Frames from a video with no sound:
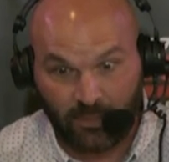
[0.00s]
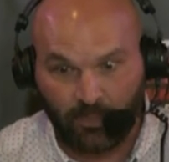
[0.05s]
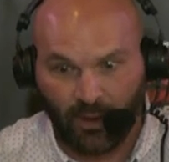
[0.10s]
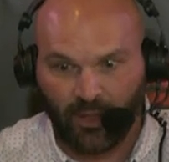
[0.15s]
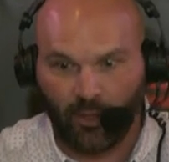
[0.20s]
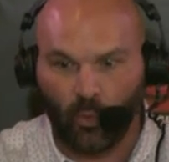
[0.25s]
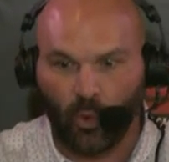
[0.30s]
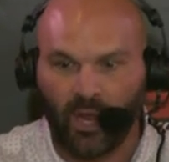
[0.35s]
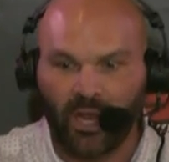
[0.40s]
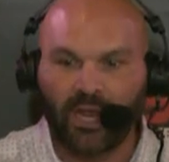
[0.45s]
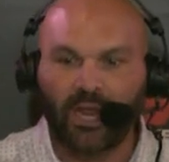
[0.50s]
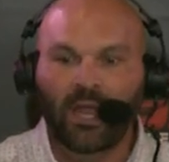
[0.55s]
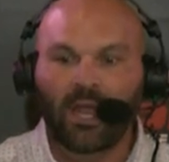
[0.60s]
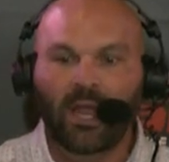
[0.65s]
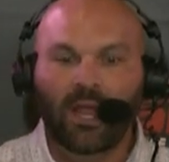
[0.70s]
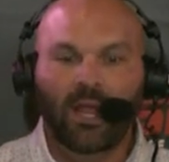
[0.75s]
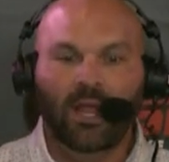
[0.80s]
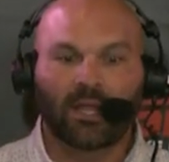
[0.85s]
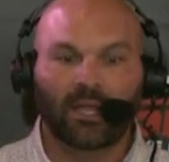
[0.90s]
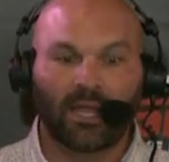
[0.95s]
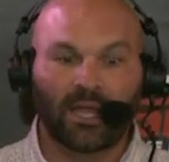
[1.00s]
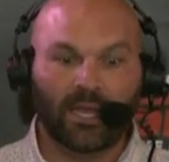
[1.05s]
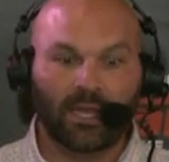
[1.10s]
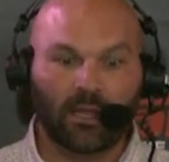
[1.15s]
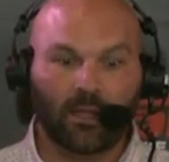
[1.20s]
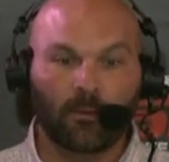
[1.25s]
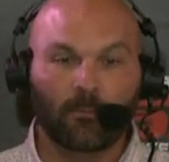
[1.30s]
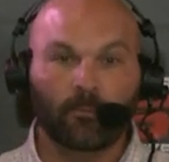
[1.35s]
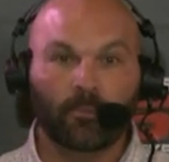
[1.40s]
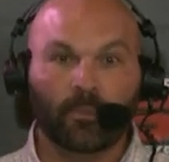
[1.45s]
by the way. Like,
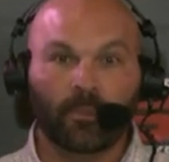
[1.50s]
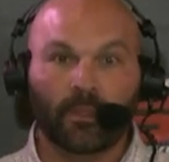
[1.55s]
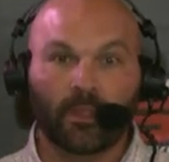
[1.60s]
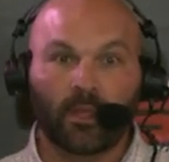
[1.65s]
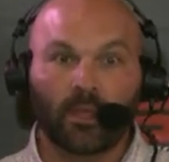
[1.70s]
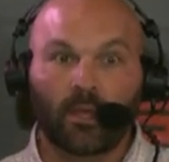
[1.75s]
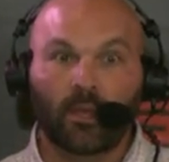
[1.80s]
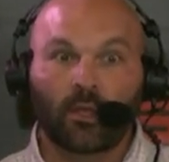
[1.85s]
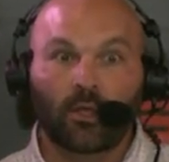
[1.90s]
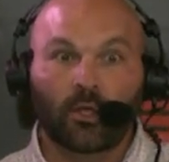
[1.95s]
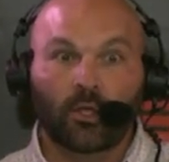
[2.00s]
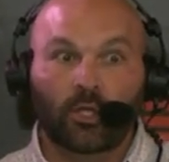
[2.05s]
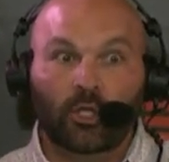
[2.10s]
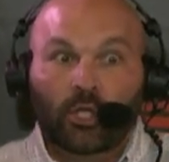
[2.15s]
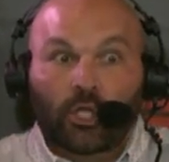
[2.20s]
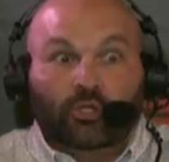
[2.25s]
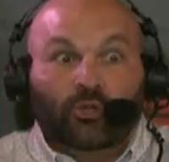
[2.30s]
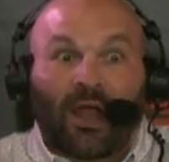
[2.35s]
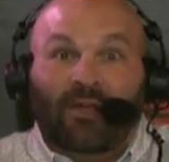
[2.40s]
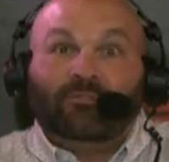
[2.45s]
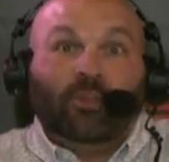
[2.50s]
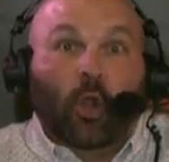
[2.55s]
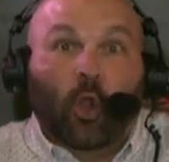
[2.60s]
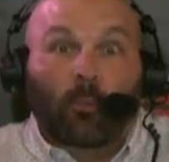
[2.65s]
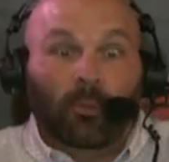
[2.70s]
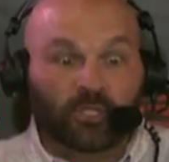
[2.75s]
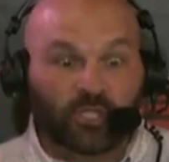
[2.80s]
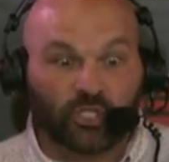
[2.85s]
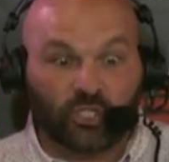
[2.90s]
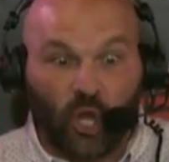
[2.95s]
you drafted a whole
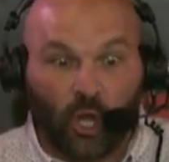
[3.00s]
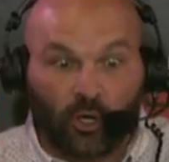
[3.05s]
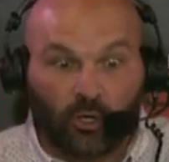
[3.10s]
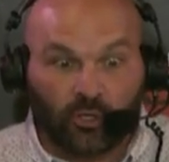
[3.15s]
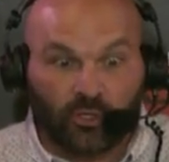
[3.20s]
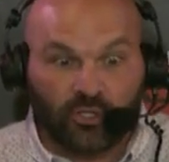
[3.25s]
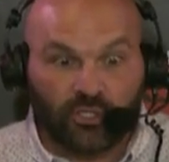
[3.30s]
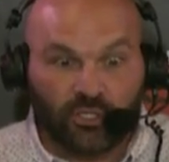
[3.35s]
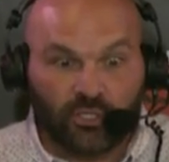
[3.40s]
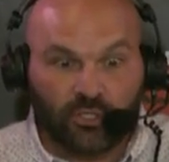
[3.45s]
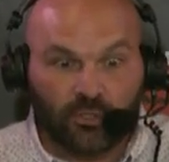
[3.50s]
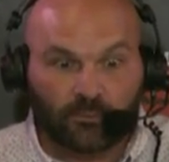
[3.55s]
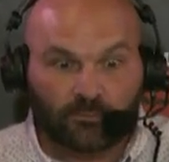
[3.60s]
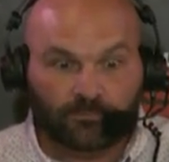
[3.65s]
bunch of starters.